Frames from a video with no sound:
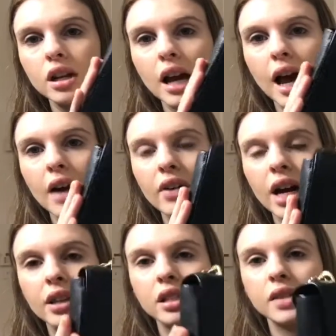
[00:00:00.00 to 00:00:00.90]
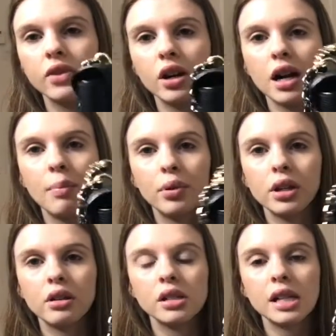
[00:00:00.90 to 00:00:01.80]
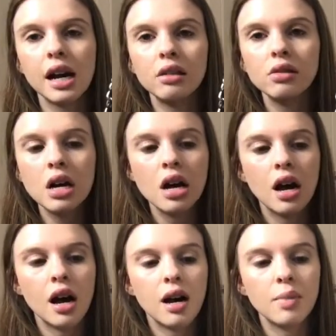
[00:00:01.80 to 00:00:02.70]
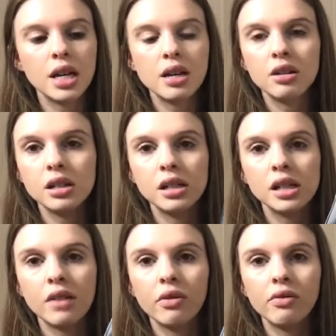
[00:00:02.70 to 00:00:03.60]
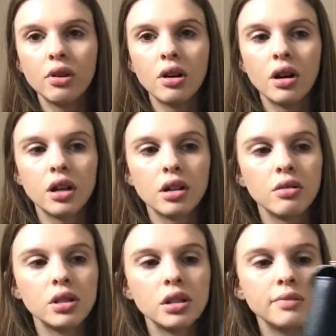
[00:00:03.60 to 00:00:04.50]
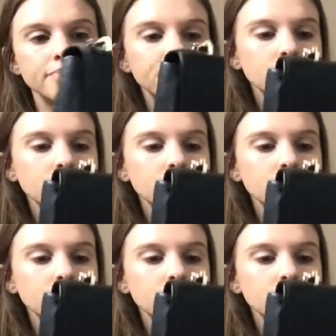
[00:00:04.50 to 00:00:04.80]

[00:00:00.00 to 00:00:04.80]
and I have had this for a couple years now, a year since I've reviewed it on YouTube.